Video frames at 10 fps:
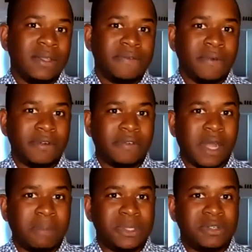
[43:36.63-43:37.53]

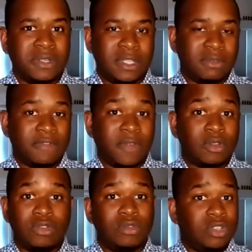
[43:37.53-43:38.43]
for opportunities with
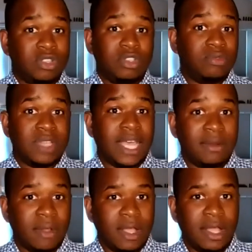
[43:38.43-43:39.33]
folks who just do
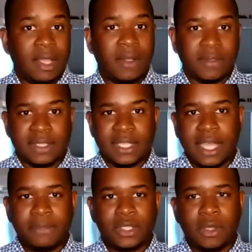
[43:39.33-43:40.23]
that all the
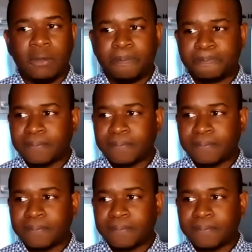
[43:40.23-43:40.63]
time. So